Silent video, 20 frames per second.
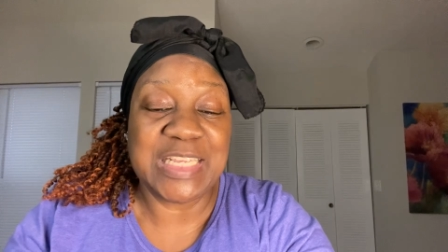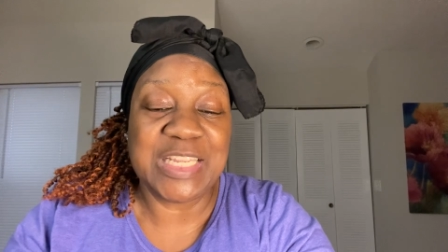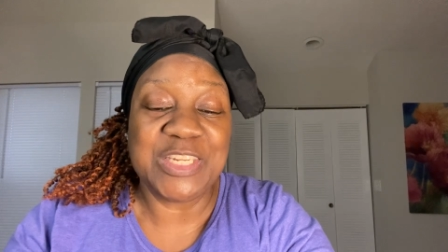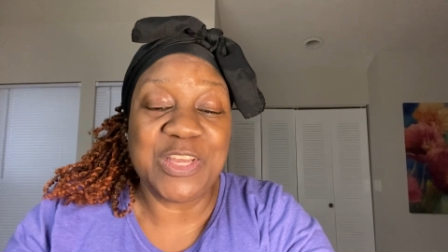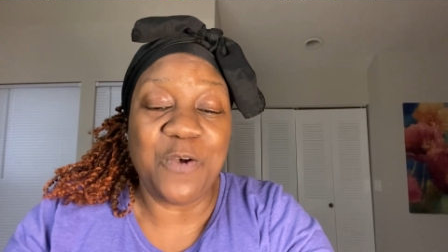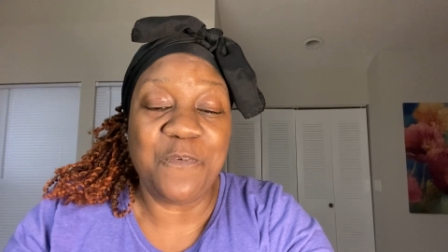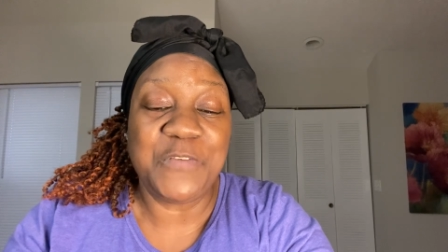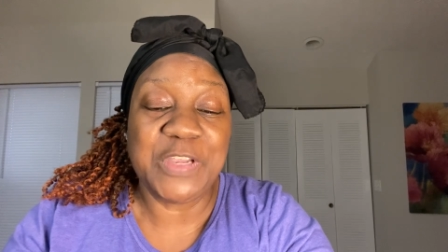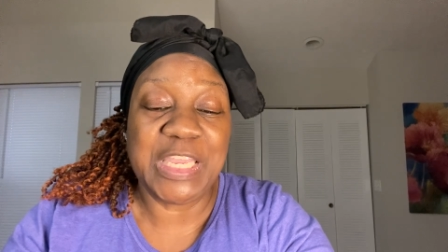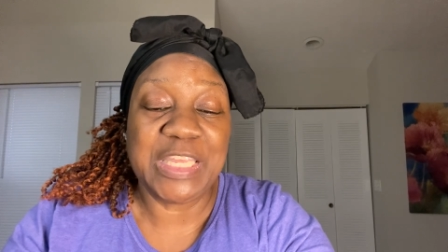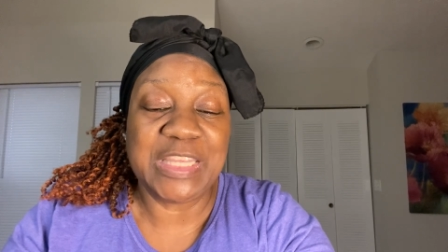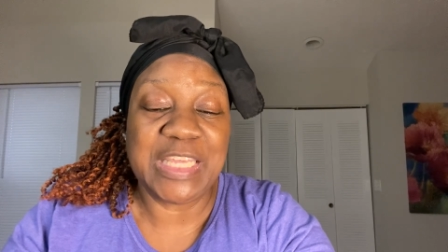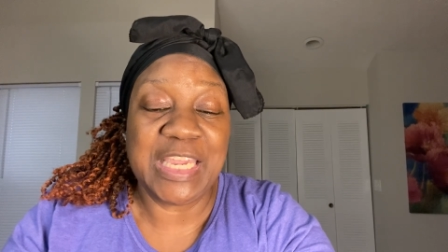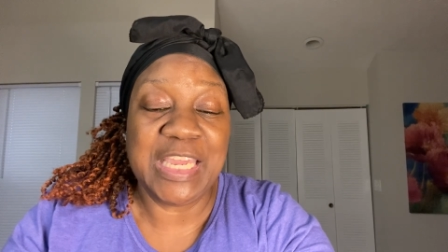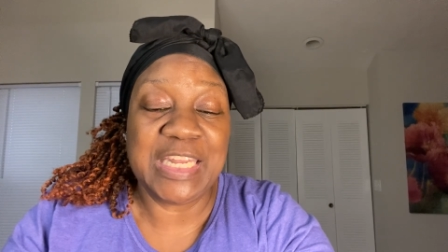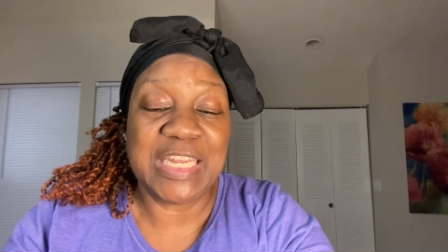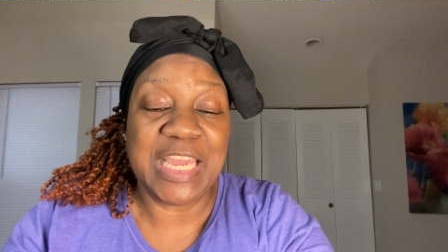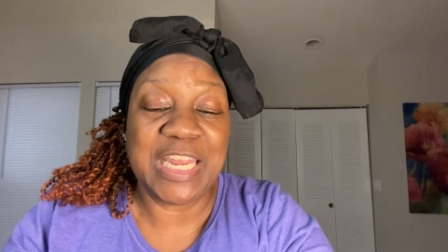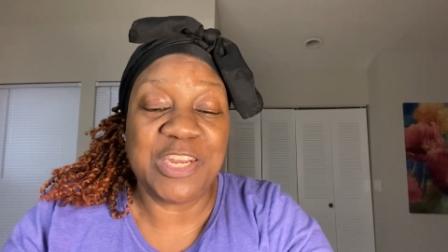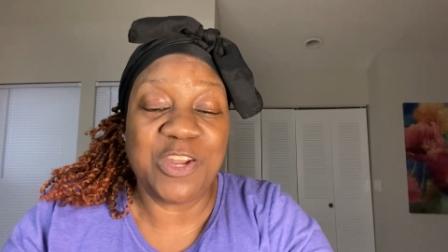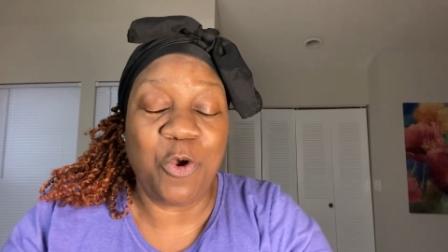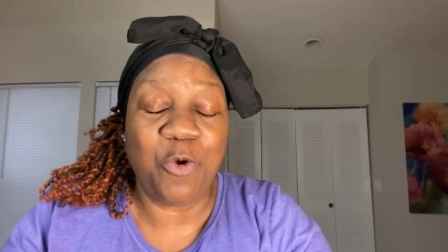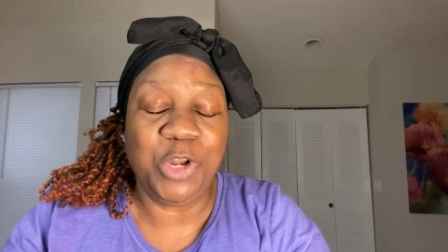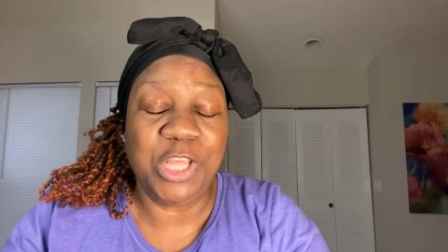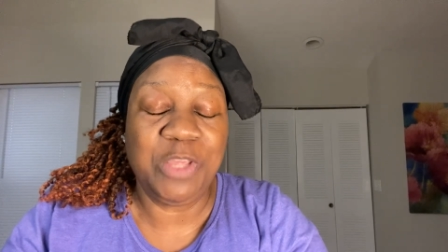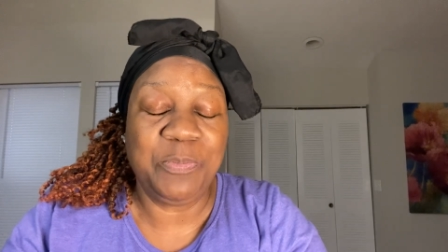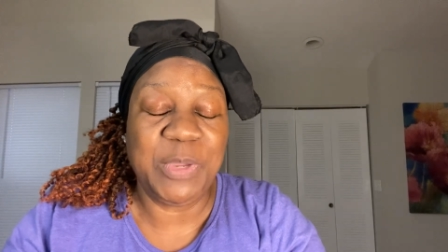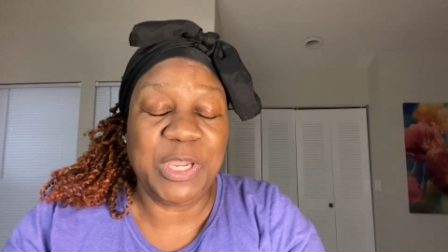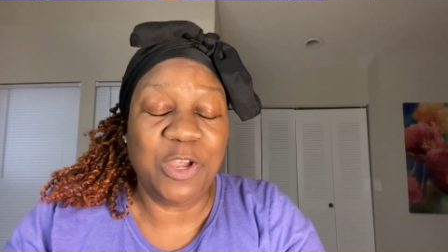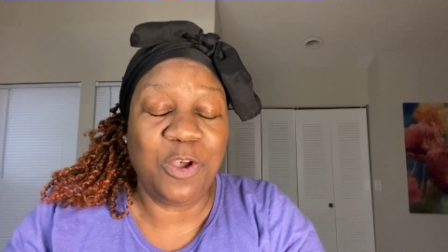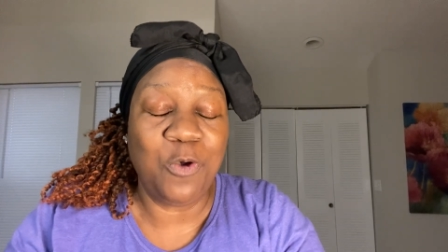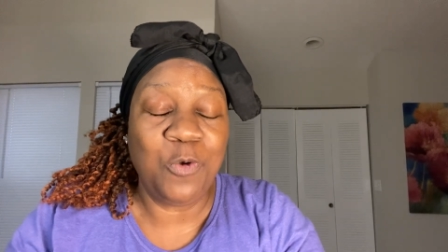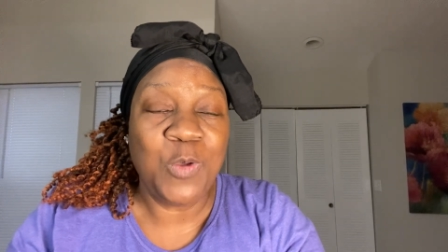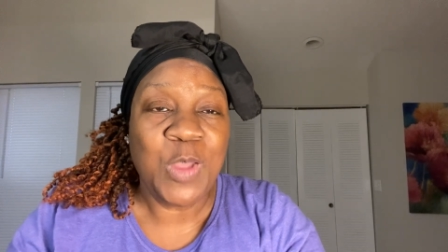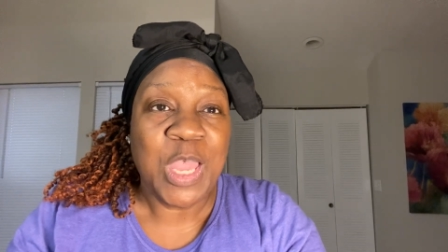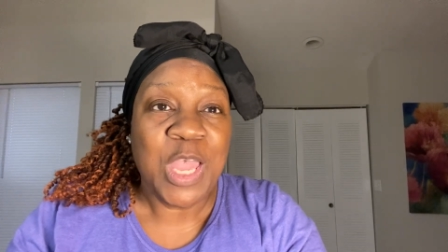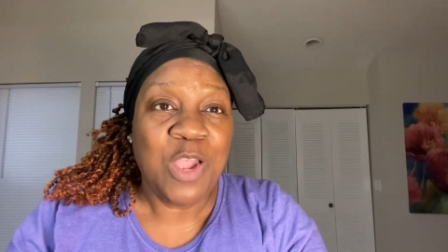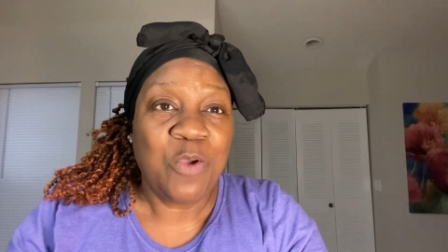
And don't forget to hit that noti bell